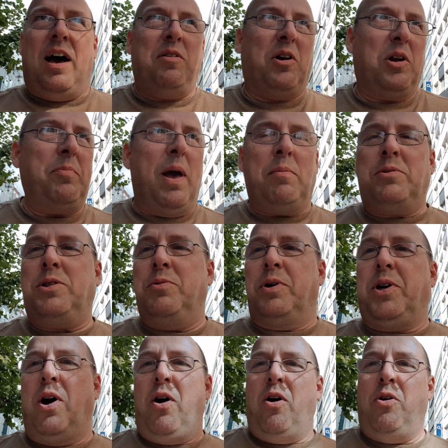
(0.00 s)
not going to be able to do
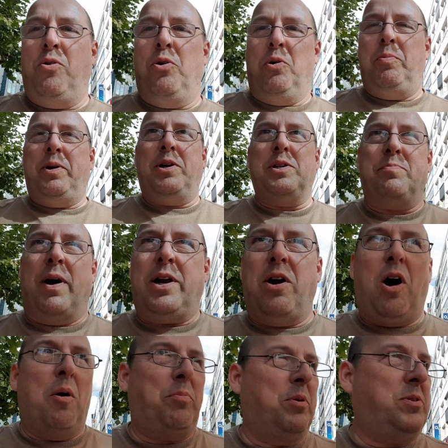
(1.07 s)
a car haul because my
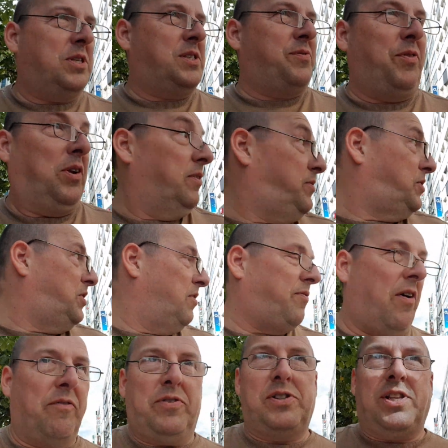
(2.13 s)
car boot is full of
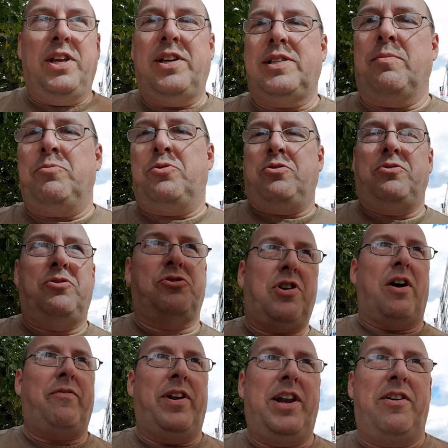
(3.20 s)
stuff, obviously, because I'm
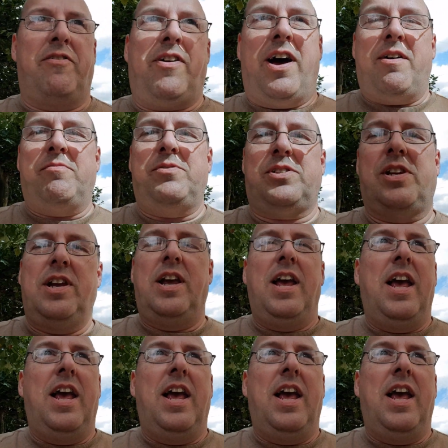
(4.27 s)
travelling around.